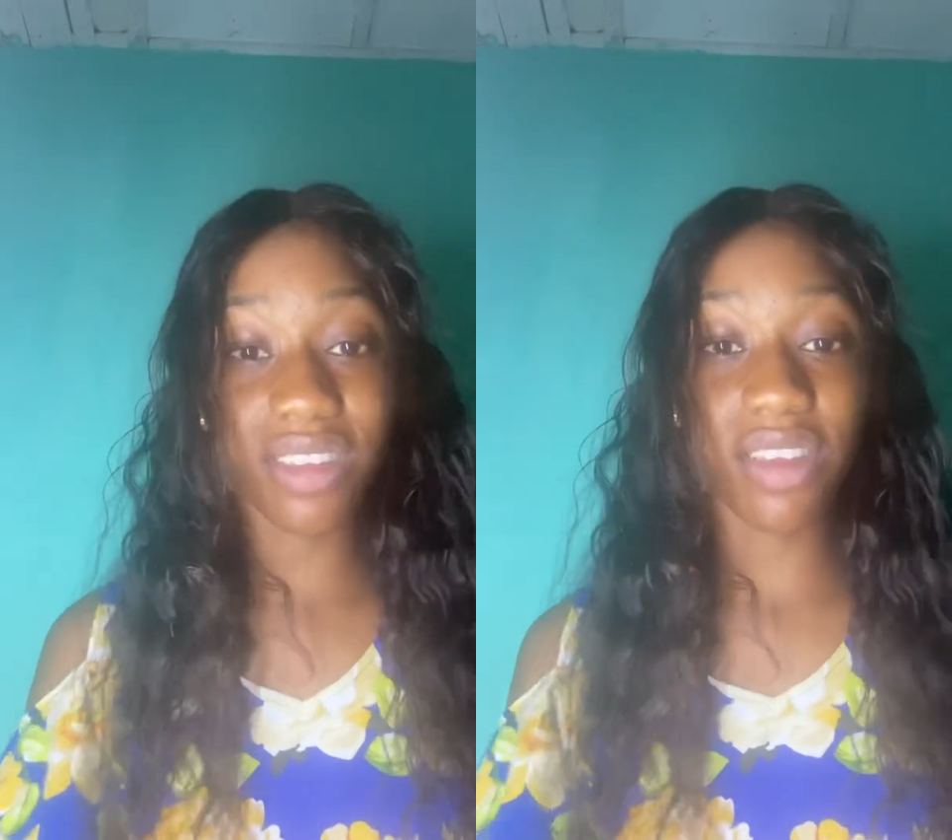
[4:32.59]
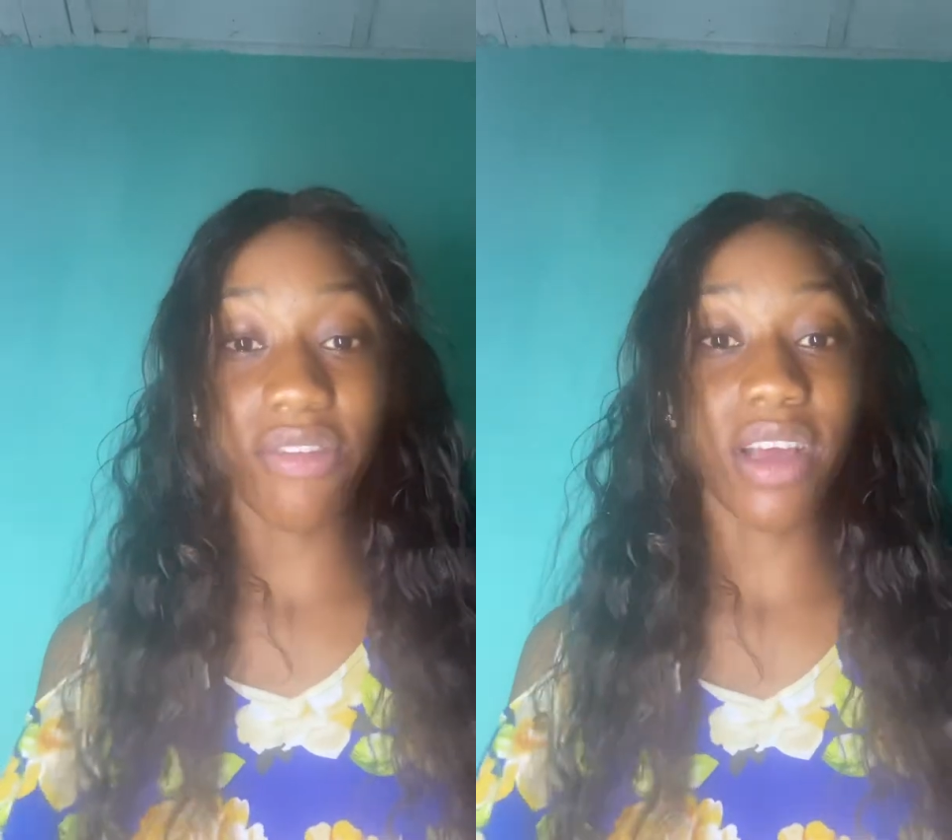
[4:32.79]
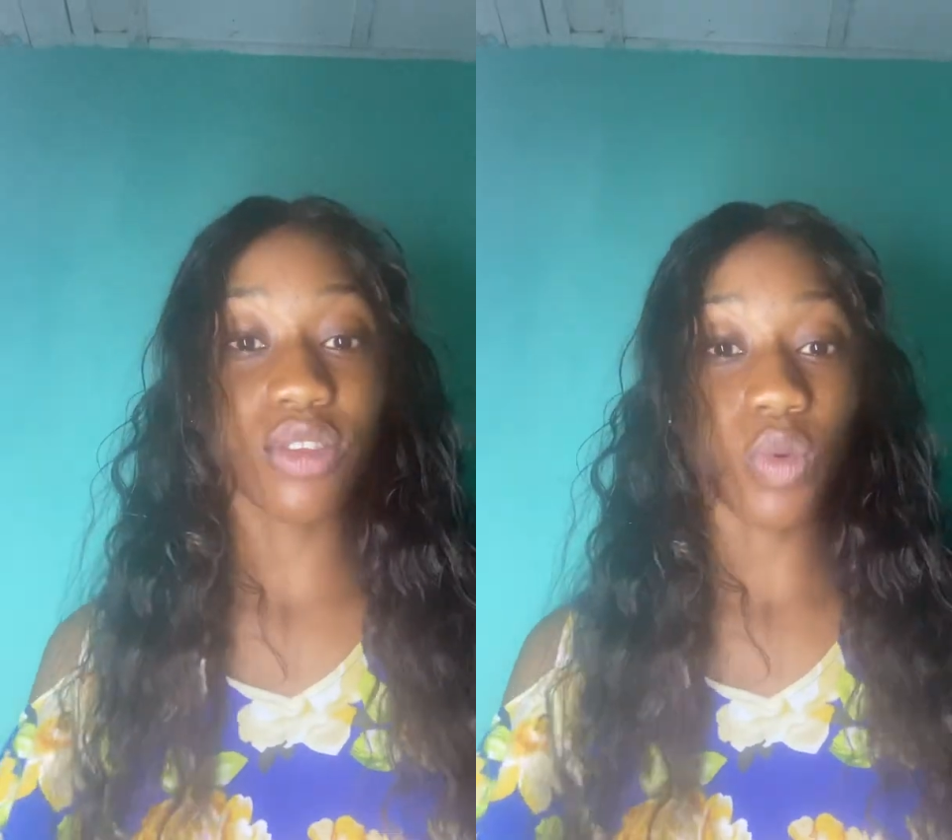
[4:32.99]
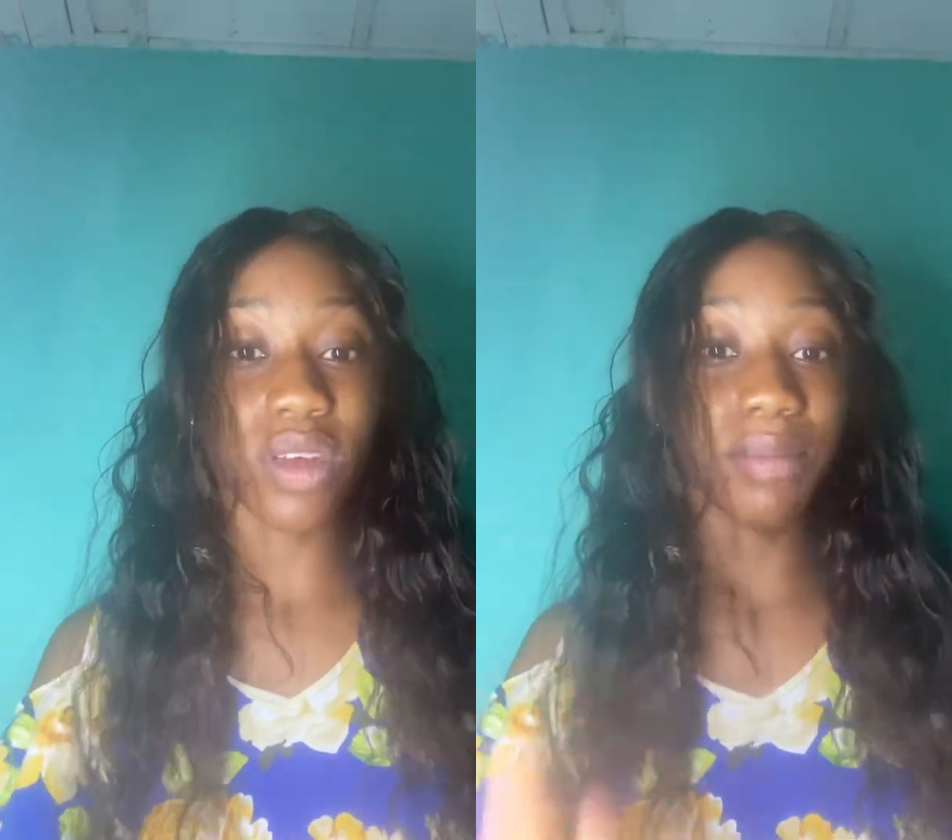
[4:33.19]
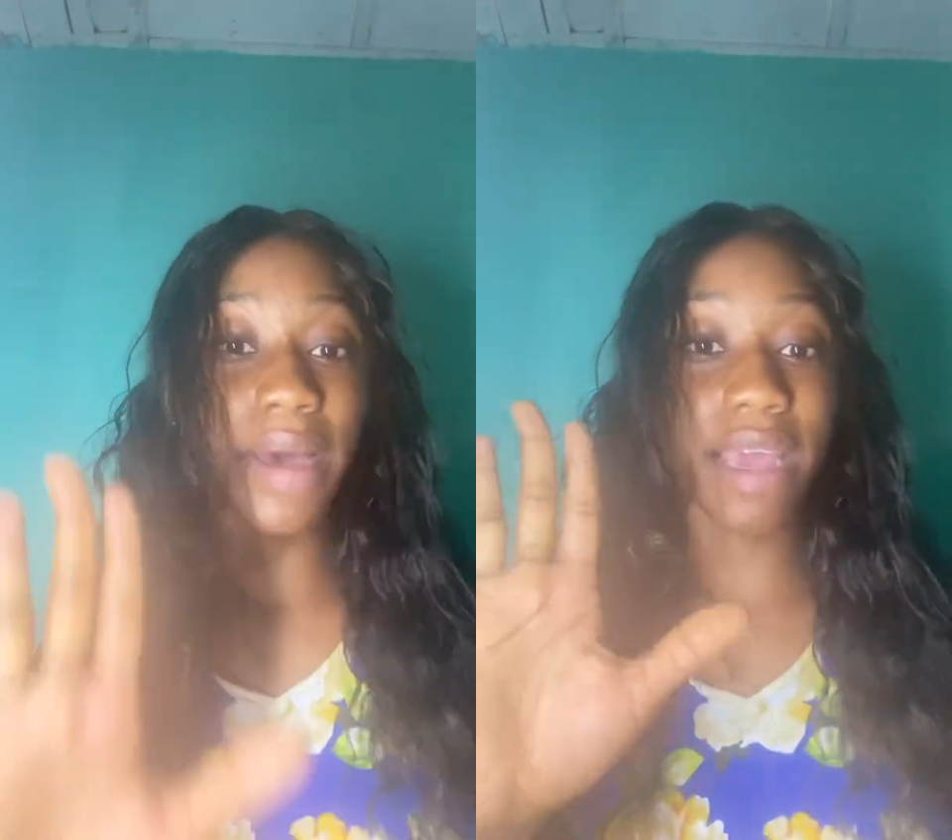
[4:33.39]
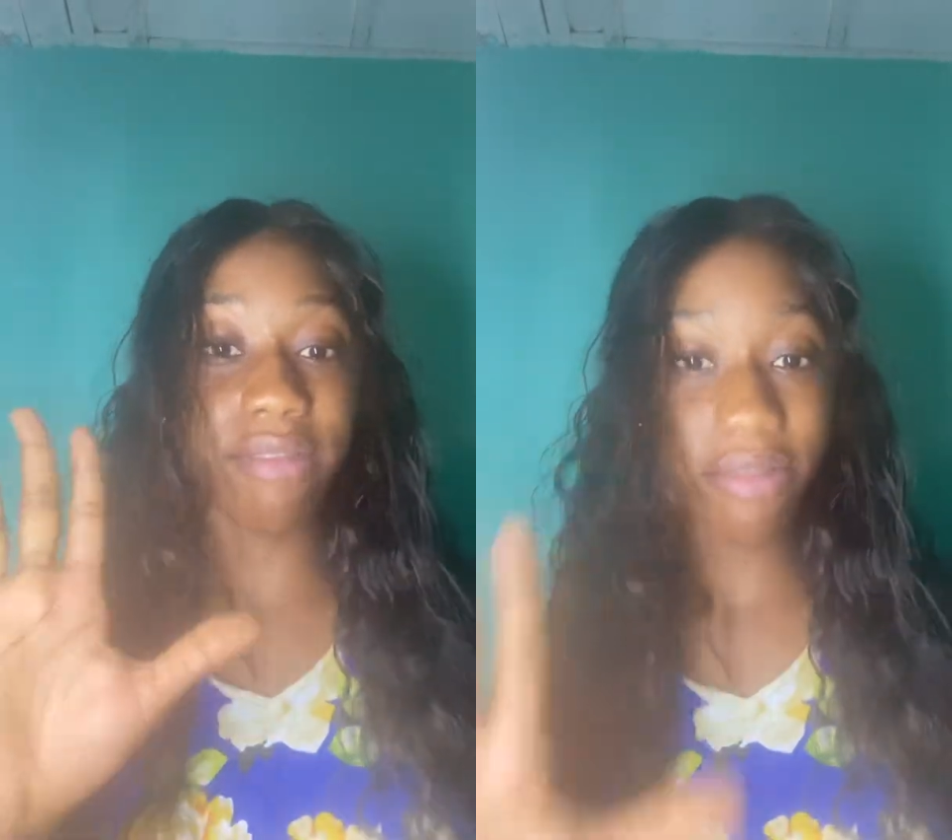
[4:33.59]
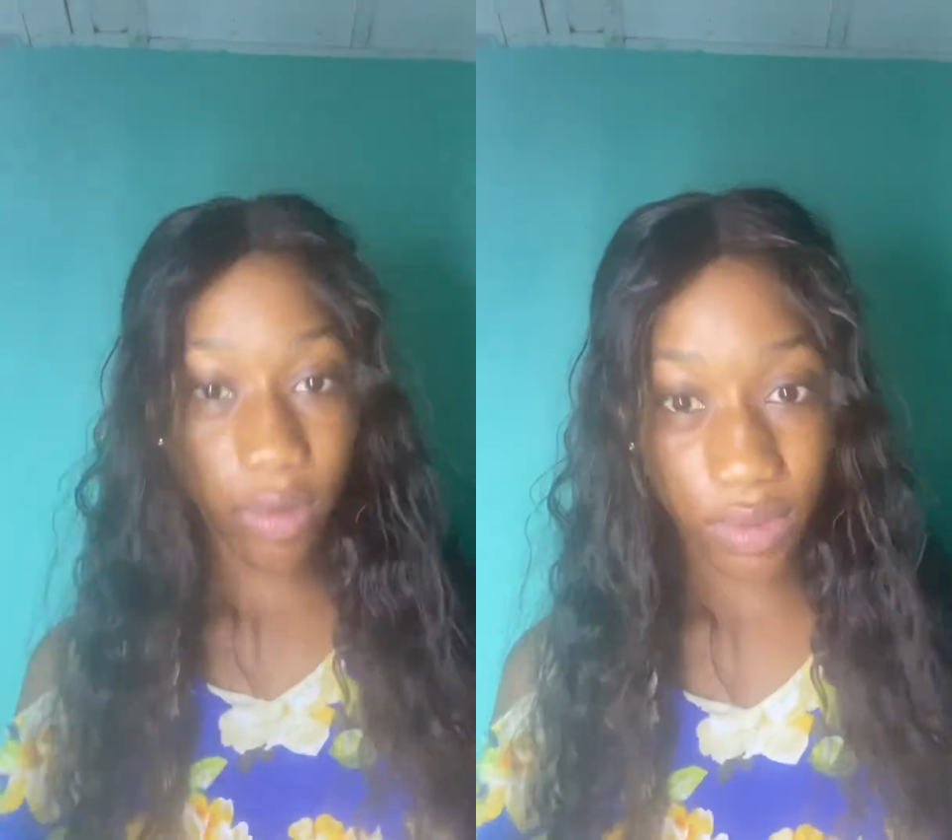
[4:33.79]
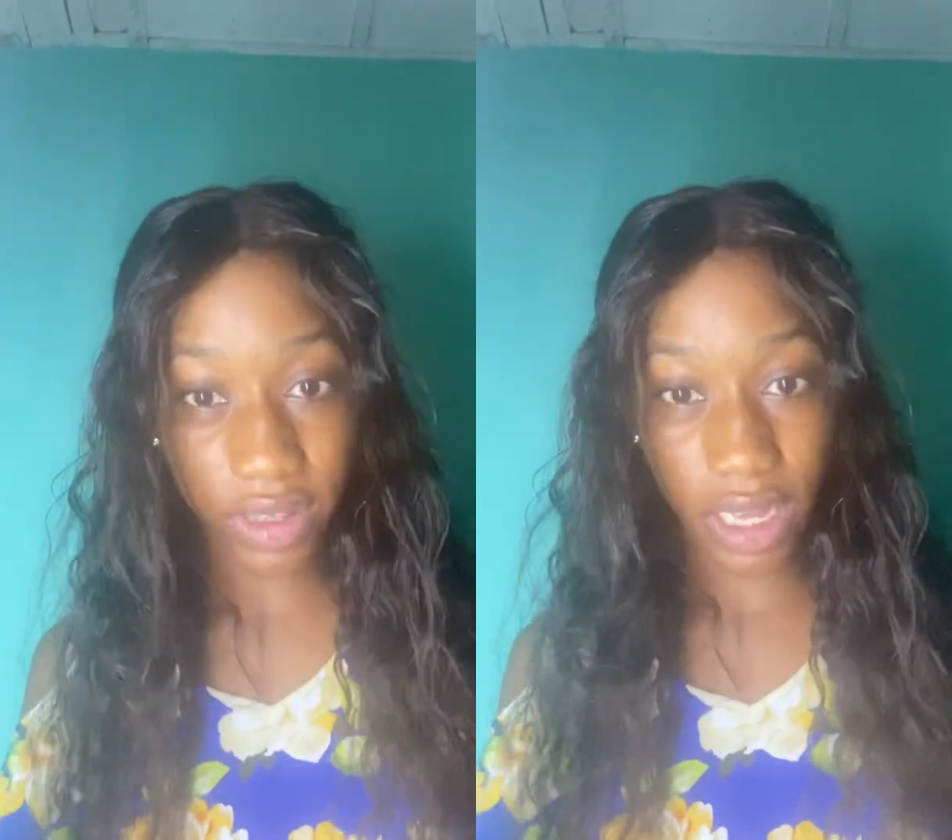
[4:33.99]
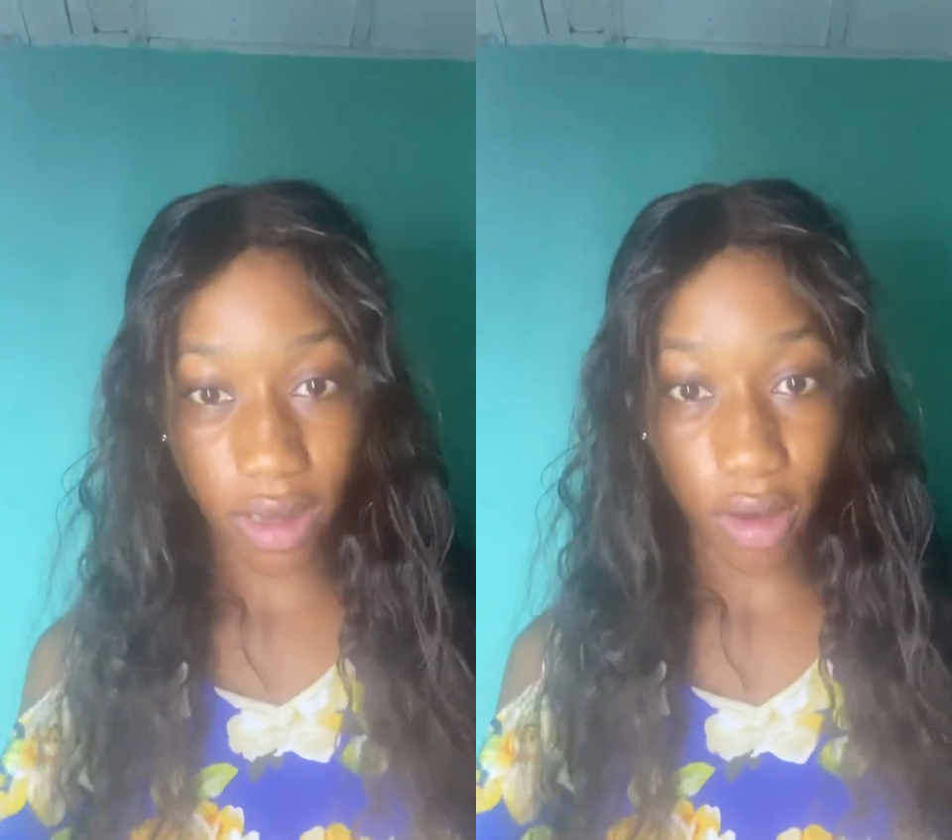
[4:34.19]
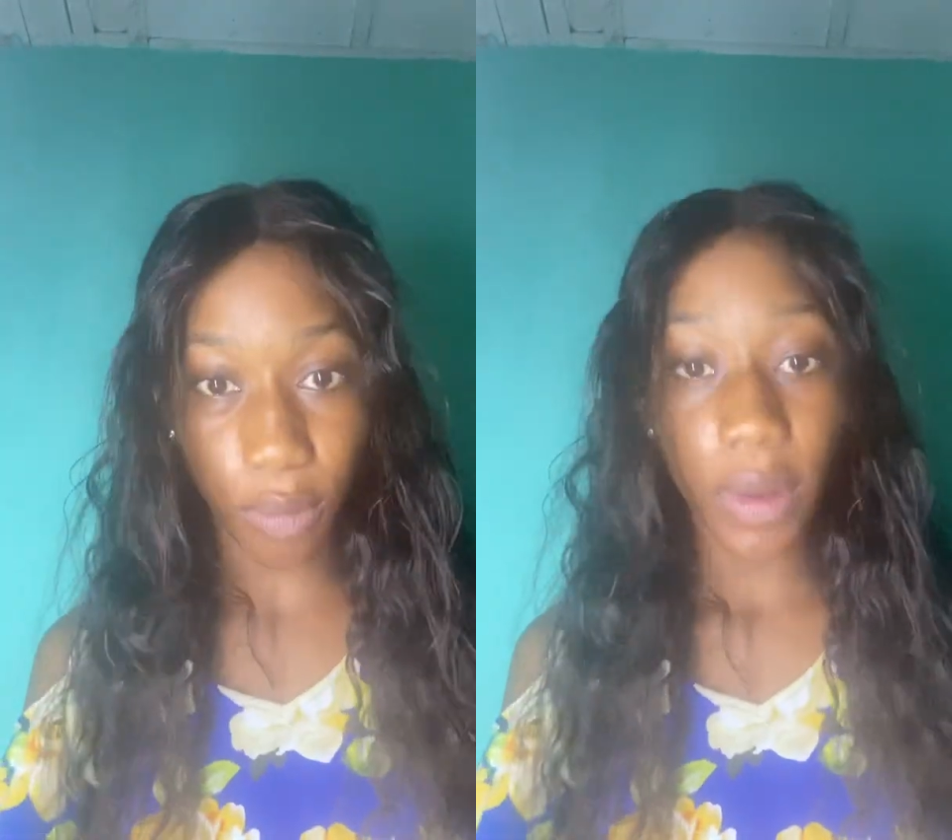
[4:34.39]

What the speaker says: referred to as my gross income.